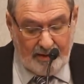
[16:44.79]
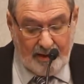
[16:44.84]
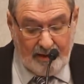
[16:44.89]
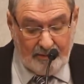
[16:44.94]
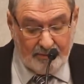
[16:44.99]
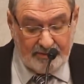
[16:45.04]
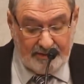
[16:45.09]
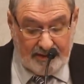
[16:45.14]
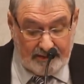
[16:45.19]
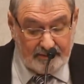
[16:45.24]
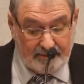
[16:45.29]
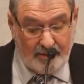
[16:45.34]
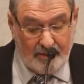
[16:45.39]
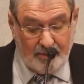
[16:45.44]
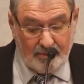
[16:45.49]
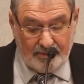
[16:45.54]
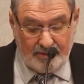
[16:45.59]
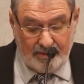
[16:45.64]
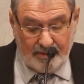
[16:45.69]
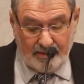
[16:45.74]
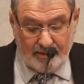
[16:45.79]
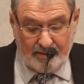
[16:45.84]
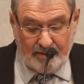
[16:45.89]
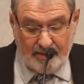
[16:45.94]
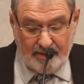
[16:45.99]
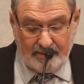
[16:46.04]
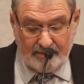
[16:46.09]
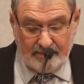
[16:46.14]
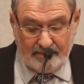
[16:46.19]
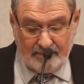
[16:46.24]
and I was at the Hotel
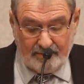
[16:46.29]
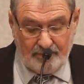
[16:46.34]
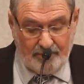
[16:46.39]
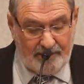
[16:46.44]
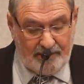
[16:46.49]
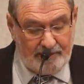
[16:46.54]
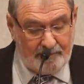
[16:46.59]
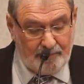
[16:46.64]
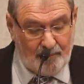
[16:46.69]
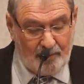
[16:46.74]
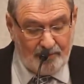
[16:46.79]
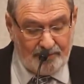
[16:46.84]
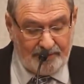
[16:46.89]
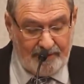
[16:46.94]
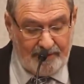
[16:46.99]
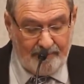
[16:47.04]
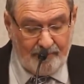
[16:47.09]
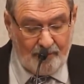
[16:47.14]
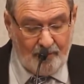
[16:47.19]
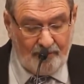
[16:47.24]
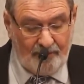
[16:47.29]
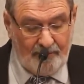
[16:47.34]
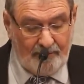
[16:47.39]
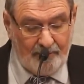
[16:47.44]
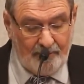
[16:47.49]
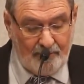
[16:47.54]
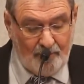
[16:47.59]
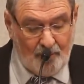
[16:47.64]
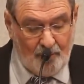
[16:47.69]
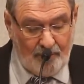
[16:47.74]
Texas when he spoke that
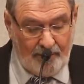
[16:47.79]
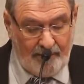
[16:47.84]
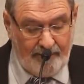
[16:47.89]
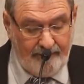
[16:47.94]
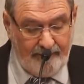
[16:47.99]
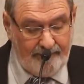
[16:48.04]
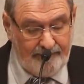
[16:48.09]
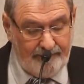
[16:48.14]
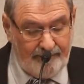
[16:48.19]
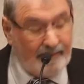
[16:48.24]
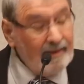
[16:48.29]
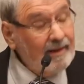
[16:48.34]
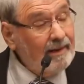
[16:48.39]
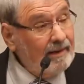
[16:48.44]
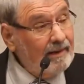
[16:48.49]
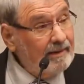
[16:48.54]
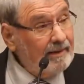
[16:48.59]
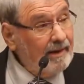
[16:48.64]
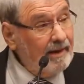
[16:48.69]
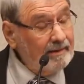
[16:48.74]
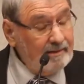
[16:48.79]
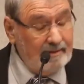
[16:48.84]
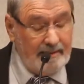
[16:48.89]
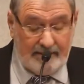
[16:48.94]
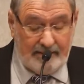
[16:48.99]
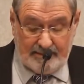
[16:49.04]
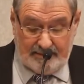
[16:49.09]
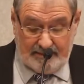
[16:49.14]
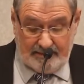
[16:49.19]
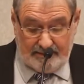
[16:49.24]
November morning in
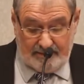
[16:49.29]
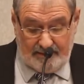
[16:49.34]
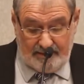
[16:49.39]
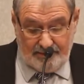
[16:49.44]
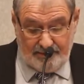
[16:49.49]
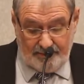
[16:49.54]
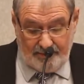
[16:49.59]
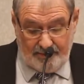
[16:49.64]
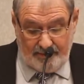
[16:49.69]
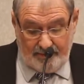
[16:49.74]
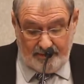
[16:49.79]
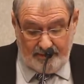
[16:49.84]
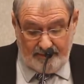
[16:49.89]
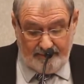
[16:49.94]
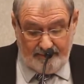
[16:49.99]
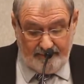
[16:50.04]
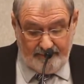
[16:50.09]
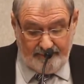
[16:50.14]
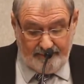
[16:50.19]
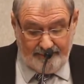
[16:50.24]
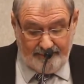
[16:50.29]
1963.